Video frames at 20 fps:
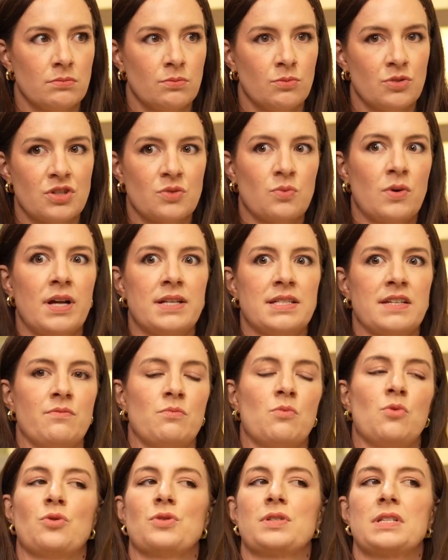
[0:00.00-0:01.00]
Which is why it's even
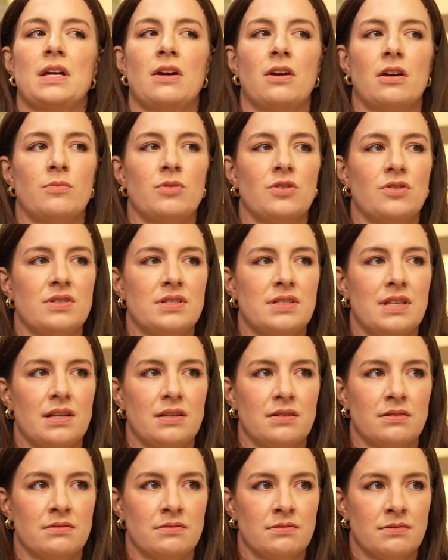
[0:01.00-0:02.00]
more scary, because
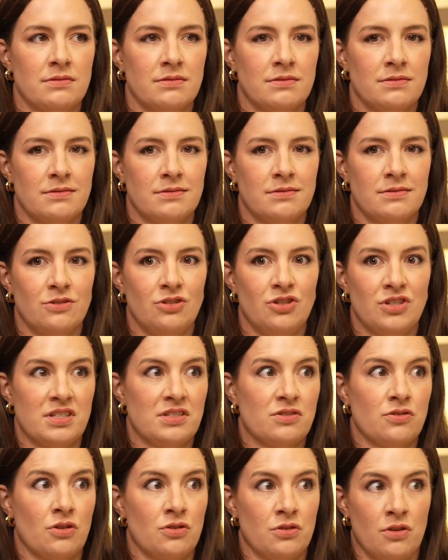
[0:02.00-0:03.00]
then you just
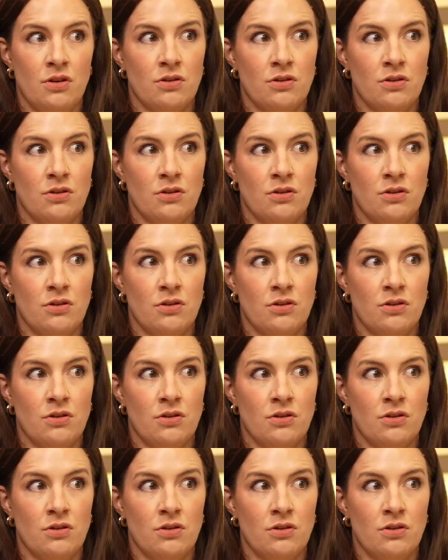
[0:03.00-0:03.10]
don't know.